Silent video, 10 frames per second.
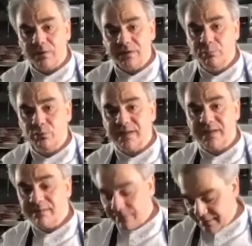They put
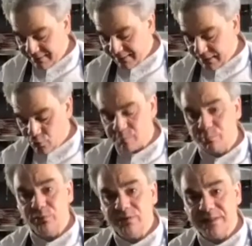everything that I just
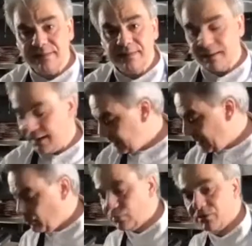put in here, they
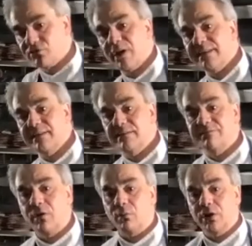put it right in the
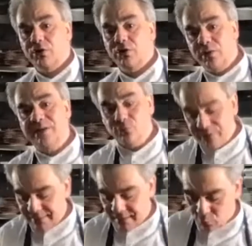flour. You can do
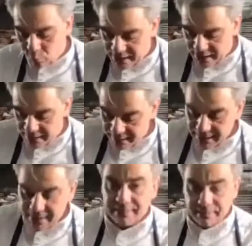that as well.
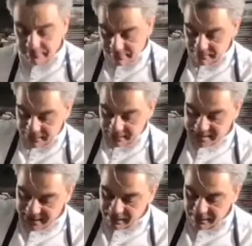It's a
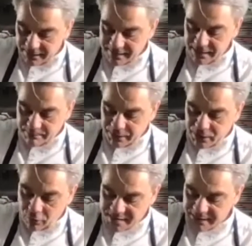little, it
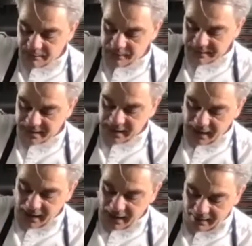becomes a little bit,
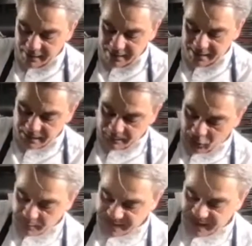it
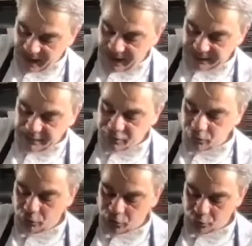becomes hard if you're
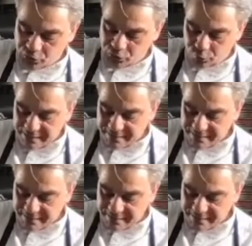not used to it,